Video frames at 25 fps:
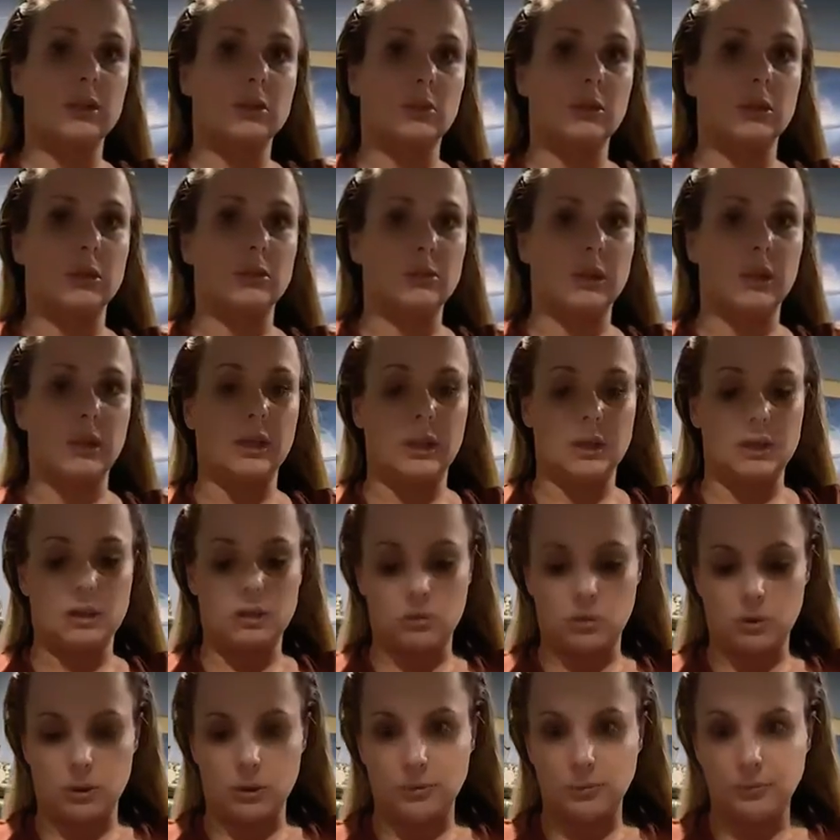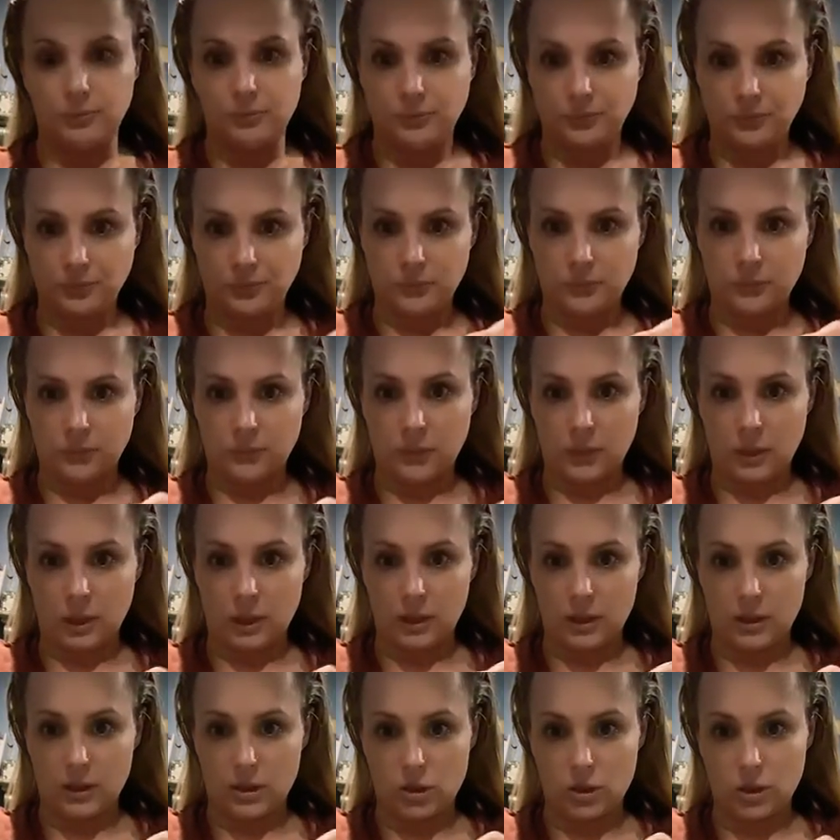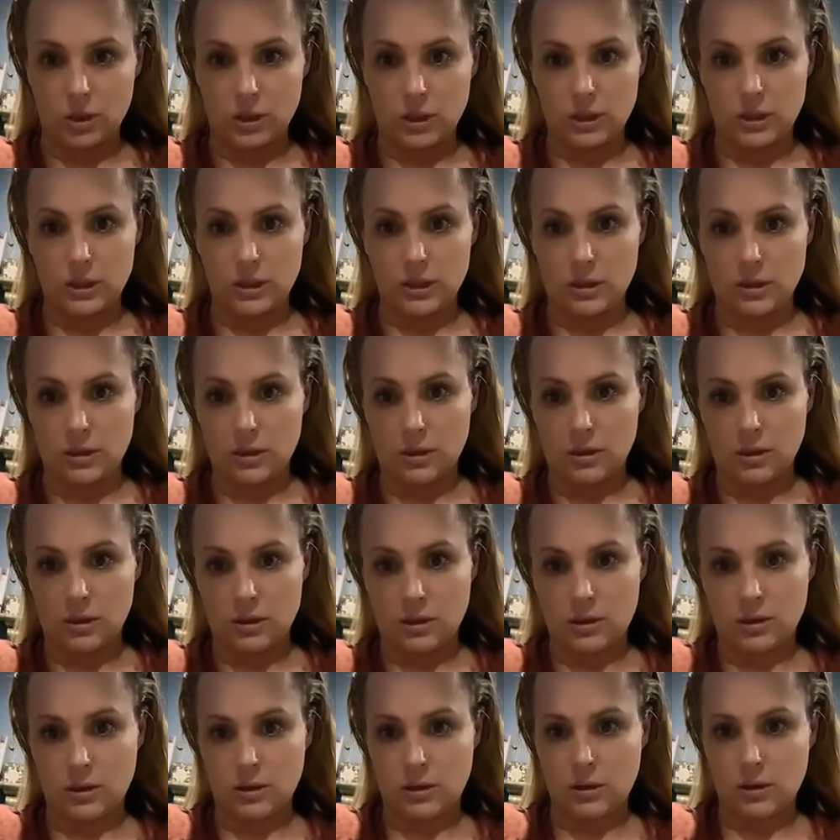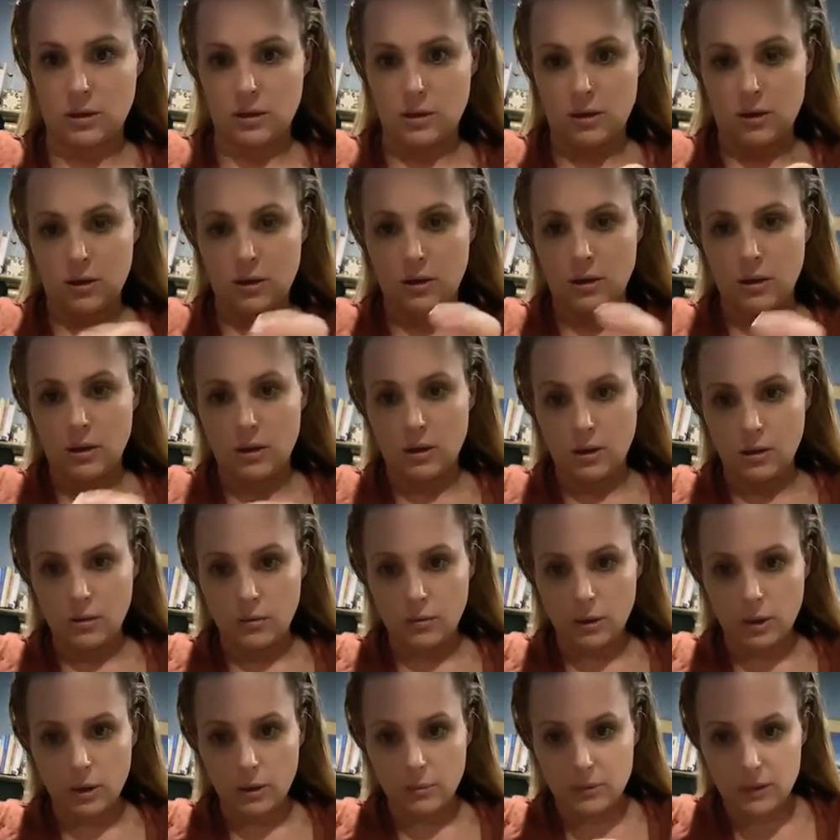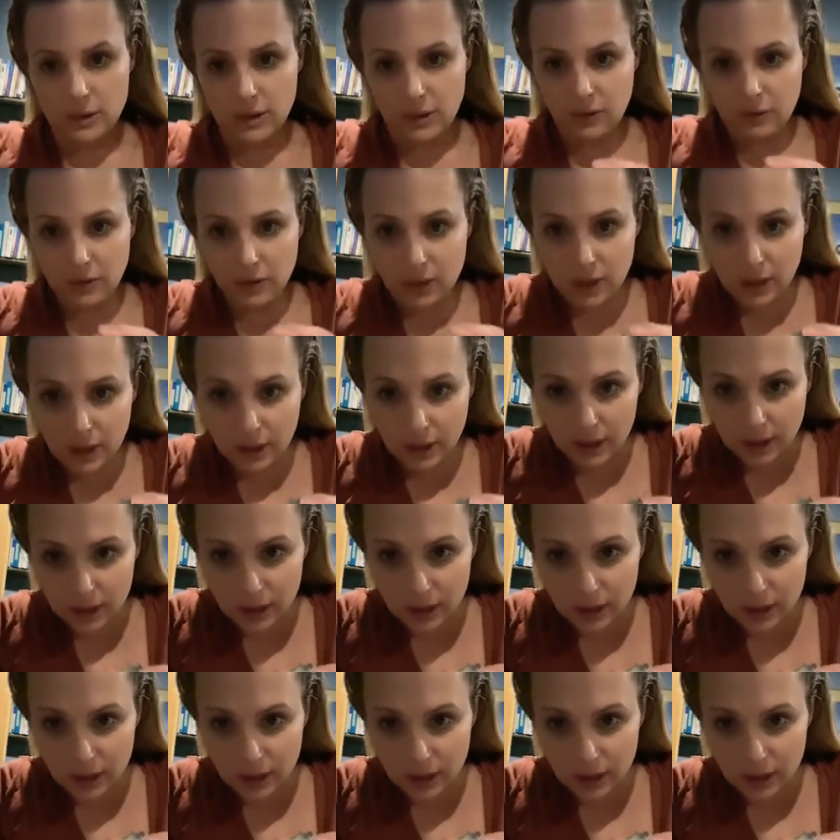one, my last one, and just, what up, Stephanie?